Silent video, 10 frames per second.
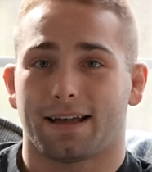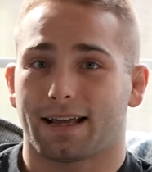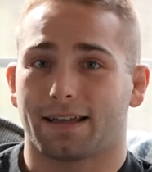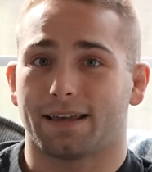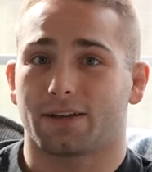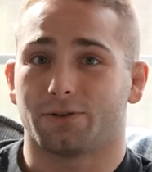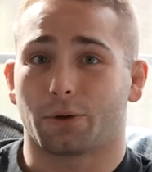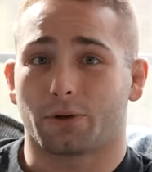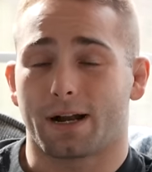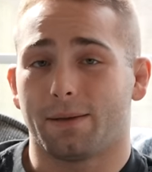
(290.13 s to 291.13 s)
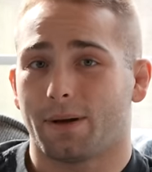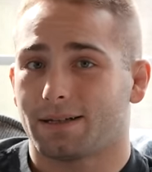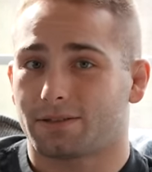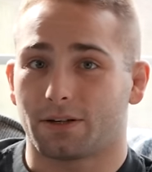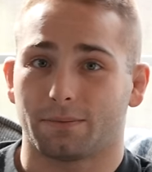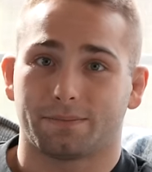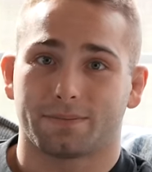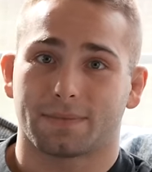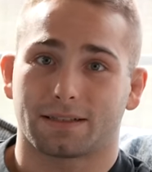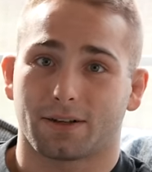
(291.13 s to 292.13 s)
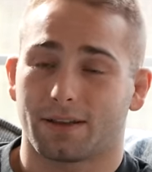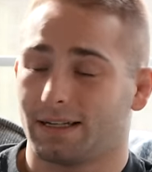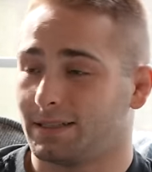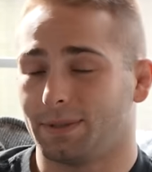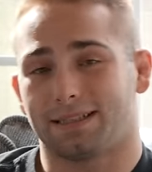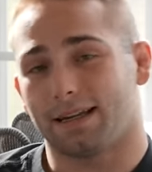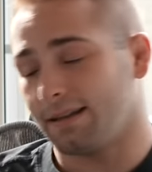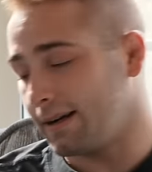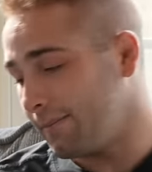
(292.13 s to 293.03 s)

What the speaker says: I got that controller aimbot, so That's all that needs to be said there.